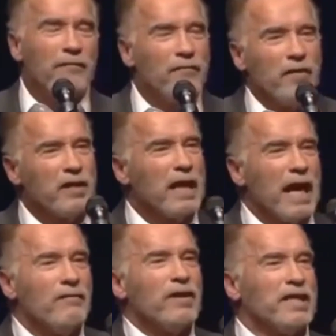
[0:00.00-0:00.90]
Everything
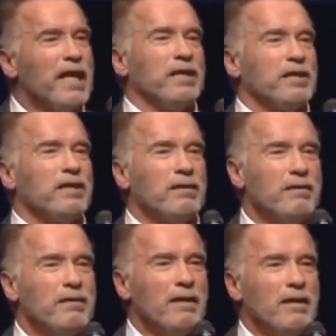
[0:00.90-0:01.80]
I ever did,
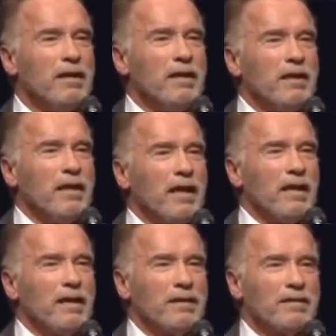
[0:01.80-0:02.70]

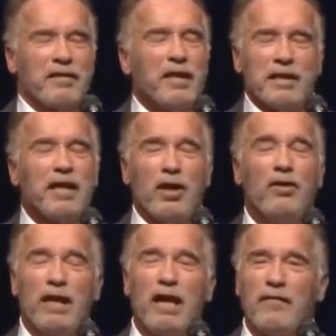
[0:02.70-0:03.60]
the thing that I
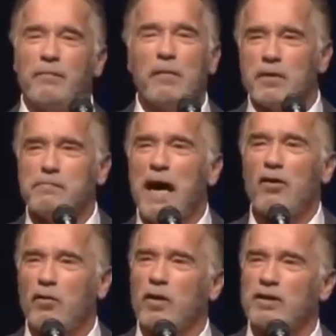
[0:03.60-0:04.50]
heard out of people's
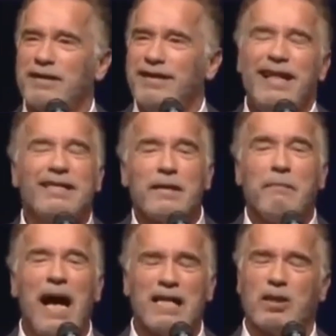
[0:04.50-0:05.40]
mouth was, that's
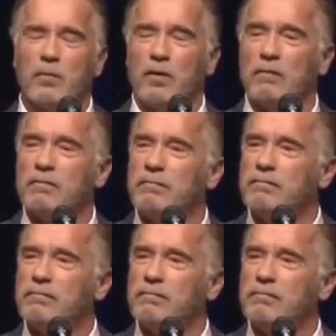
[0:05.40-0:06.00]
impossible.